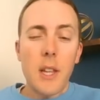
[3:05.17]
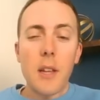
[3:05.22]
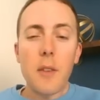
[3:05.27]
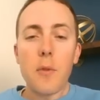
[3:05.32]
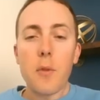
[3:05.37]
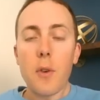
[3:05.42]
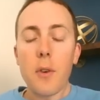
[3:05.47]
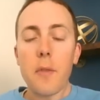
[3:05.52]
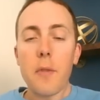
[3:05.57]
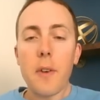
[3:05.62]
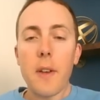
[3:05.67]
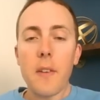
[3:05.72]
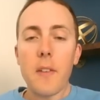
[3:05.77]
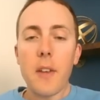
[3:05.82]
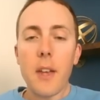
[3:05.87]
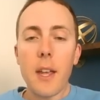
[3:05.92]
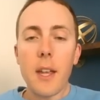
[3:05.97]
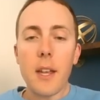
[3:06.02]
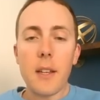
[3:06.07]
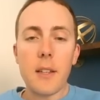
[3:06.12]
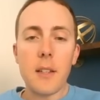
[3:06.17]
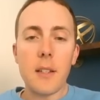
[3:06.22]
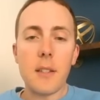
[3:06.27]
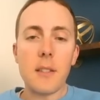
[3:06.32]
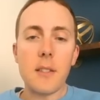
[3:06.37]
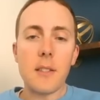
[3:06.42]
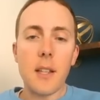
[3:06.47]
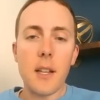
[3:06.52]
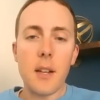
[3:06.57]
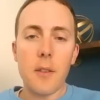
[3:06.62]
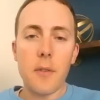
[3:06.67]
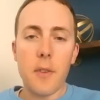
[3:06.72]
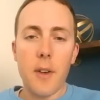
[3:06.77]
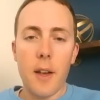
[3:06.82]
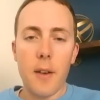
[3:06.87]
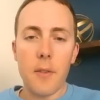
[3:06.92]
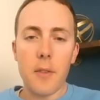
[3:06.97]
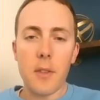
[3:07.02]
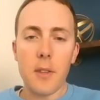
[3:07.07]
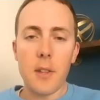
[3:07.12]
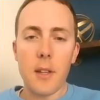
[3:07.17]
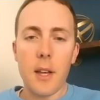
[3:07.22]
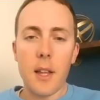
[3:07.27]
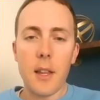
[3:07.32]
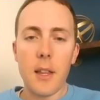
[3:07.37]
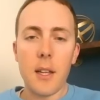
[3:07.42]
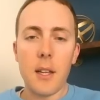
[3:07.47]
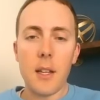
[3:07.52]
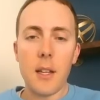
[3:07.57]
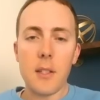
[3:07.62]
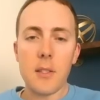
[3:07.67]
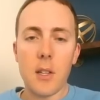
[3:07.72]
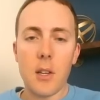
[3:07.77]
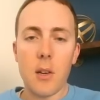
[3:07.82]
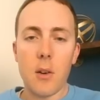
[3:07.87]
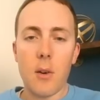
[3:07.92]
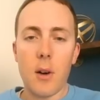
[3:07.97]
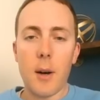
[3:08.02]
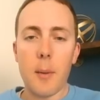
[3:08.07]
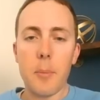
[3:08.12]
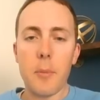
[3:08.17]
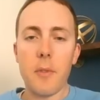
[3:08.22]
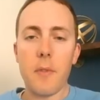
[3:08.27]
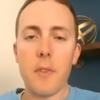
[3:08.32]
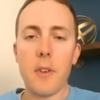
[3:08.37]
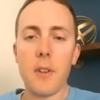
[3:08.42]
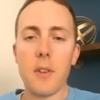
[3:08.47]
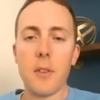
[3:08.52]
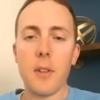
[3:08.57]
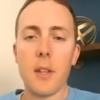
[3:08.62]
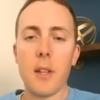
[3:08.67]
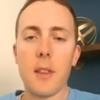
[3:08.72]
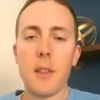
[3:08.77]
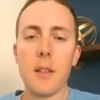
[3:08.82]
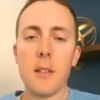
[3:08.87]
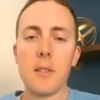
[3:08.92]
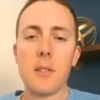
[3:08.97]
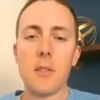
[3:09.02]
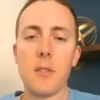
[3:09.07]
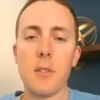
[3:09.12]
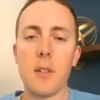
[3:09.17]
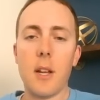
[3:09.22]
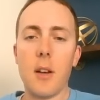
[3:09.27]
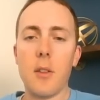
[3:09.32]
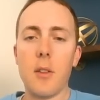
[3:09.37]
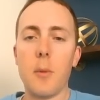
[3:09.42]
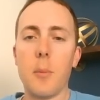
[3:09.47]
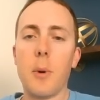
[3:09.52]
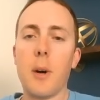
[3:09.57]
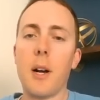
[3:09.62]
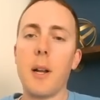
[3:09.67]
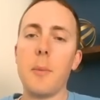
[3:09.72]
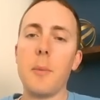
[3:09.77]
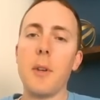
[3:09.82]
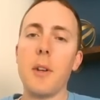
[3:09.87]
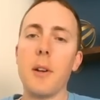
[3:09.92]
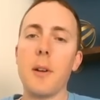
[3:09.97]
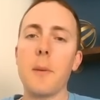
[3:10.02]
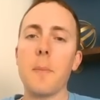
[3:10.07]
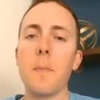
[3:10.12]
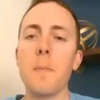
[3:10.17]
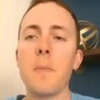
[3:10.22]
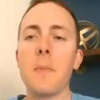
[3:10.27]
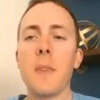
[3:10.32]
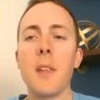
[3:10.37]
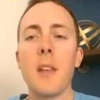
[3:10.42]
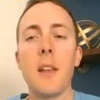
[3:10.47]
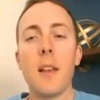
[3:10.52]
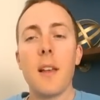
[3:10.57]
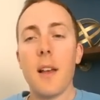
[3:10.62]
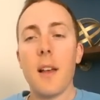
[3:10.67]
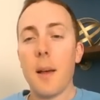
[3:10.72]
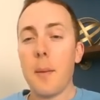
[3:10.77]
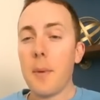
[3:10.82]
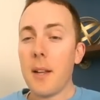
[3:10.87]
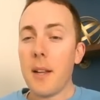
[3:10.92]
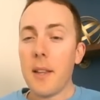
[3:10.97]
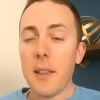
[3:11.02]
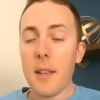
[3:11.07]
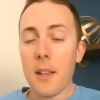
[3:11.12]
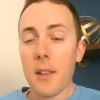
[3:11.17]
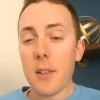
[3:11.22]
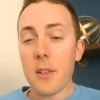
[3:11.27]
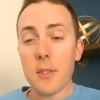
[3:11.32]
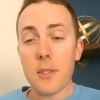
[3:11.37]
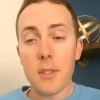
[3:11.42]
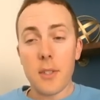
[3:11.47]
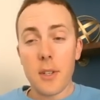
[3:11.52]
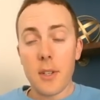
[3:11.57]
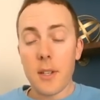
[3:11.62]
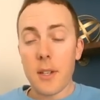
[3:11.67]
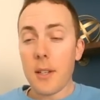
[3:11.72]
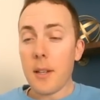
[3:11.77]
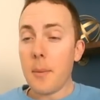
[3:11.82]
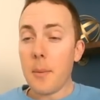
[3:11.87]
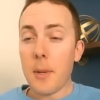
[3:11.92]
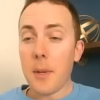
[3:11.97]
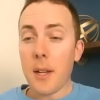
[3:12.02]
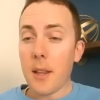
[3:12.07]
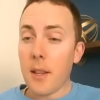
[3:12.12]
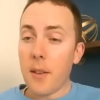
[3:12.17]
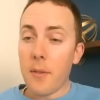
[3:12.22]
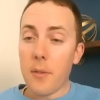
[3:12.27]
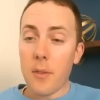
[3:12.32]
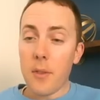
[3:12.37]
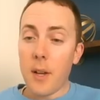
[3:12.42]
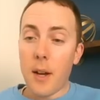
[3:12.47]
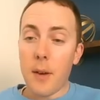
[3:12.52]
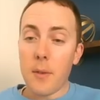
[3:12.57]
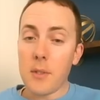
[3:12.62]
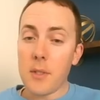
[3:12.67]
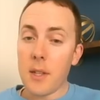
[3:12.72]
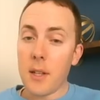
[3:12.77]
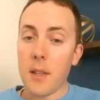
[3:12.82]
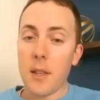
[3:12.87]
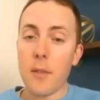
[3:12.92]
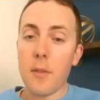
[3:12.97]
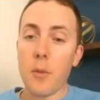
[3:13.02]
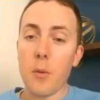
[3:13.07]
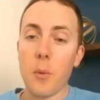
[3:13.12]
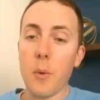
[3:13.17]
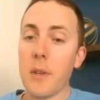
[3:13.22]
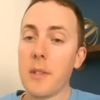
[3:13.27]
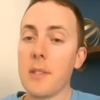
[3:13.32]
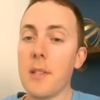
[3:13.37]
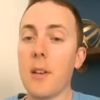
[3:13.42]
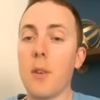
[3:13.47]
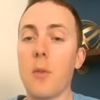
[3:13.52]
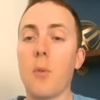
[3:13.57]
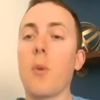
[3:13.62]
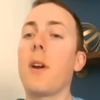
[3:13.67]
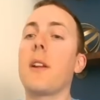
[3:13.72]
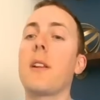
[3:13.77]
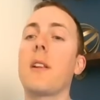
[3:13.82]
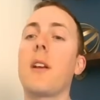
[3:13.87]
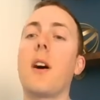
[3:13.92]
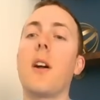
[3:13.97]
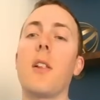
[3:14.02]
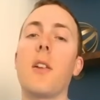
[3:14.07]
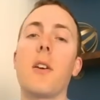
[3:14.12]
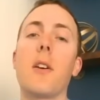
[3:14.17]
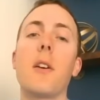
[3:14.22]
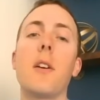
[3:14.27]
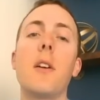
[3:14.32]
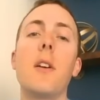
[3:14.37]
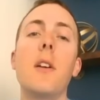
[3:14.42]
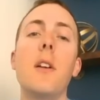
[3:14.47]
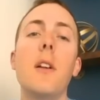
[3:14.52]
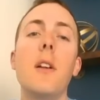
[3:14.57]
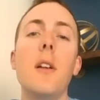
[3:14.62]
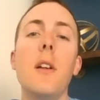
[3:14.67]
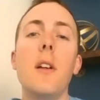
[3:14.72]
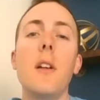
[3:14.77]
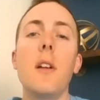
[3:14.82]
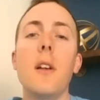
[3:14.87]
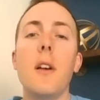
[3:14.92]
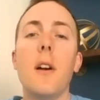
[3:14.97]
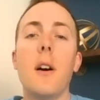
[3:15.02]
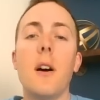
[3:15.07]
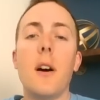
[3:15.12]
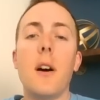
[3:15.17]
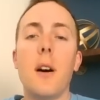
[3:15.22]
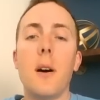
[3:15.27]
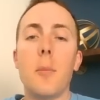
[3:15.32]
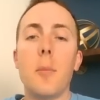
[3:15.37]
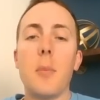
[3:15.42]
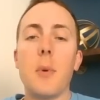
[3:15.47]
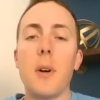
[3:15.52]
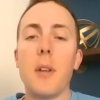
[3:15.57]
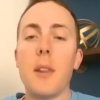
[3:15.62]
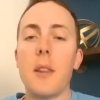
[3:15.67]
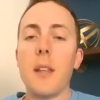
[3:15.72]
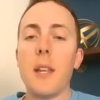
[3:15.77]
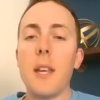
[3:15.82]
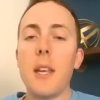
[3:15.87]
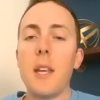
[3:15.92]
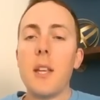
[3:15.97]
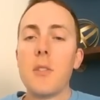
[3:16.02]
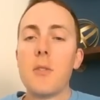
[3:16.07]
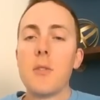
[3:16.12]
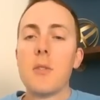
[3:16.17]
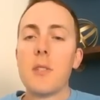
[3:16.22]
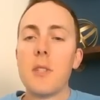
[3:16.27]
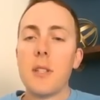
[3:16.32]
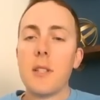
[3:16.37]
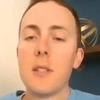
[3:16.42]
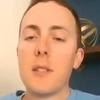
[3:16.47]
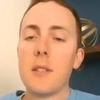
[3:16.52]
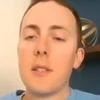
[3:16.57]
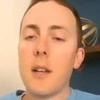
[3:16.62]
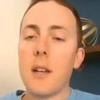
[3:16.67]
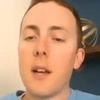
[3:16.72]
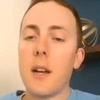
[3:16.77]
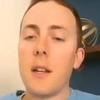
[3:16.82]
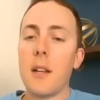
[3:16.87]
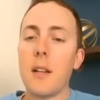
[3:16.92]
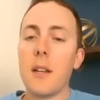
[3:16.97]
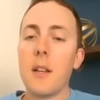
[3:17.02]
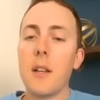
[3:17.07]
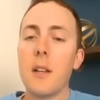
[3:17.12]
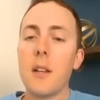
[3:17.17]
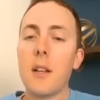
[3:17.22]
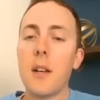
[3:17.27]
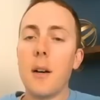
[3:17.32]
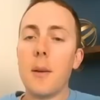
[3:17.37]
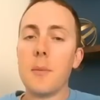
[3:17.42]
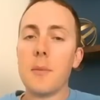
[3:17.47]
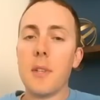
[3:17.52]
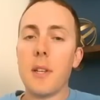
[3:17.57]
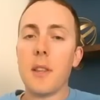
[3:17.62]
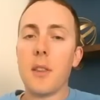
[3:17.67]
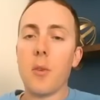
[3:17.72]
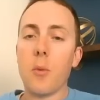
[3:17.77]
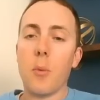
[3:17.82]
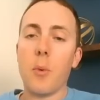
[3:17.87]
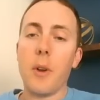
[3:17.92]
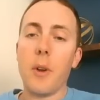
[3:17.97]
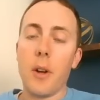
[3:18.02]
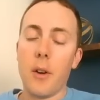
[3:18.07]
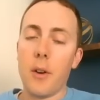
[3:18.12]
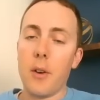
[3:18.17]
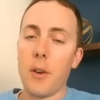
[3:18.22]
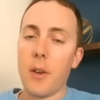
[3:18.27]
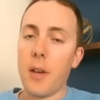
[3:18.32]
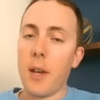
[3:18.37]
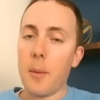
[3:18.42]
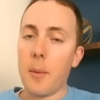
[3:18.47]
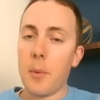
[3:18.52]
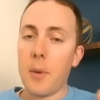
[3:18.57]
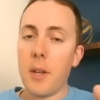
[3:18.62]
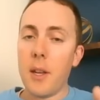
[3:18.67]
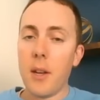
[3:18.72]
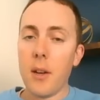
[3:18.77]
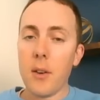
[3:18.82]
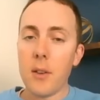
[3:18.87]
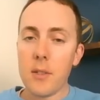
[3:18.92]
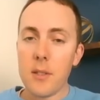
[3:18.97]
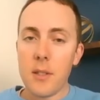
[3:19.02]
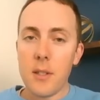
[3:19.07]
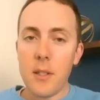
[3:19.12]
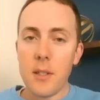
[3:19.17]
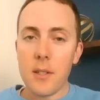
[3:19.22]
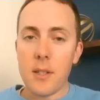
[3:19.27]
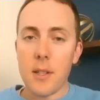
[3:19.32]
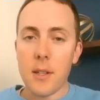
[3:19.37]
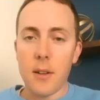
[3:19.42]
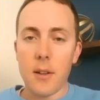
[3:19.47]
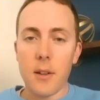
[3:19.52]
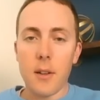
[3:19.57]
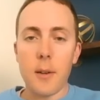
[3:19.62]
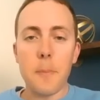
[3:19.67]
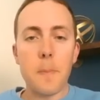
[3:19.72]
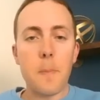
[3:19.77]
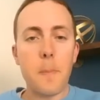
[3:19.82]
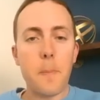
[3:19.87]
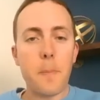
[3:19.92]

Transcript: like 458, and instead of having the LEDs that go up the fender like this, they're now on the bottom here. I mean, I think it looks good. I mean, obviously I love the resale red color, but the interesting design comes at the rear. Okay, but here's the interior.